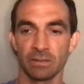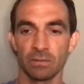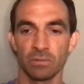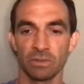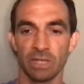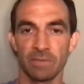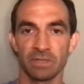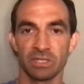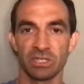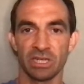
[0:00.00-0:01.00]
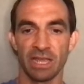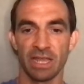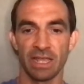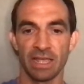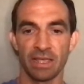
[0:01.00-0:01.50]
we'll name it
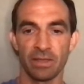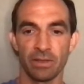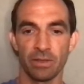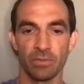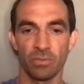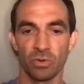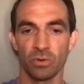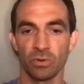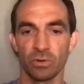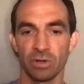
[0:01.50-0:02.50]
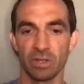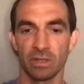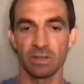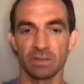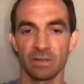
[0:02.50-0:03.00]
Jamboard
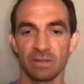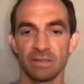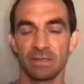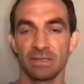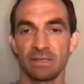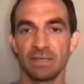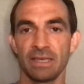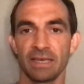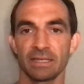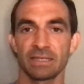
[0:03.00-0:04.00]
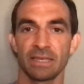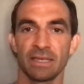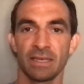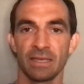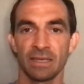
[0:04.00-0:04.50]
Test.
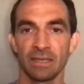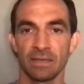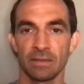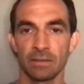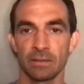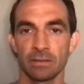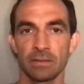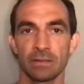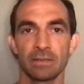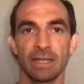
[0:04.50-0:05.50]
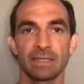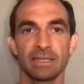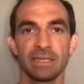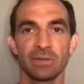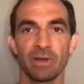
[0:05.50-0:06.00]
That's an
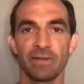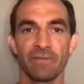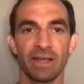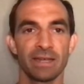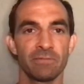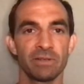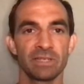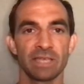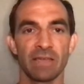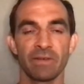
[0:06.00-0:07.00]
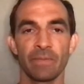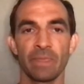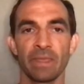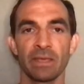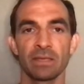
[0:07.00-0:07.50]
easy way to find it when you save it.
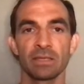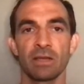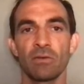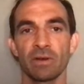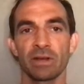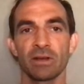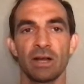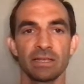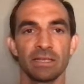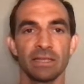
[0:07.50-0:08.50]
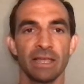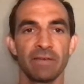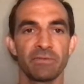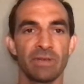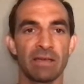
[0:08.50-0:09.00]
Now over here on the
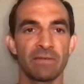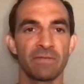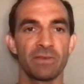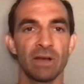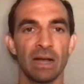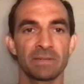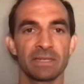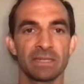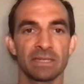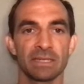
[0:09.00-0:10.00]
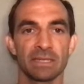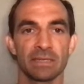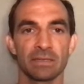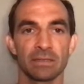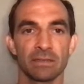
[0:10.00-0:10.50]
left, we have a few options.
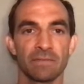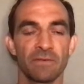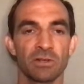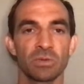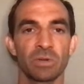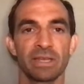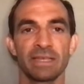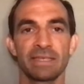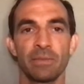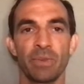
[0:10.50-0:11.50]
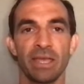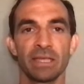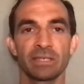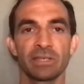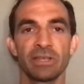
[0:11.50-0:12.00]
The first one is the
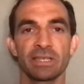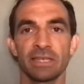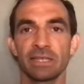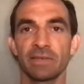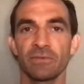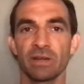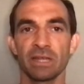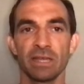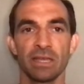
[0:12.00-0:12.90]
pen. So you can select different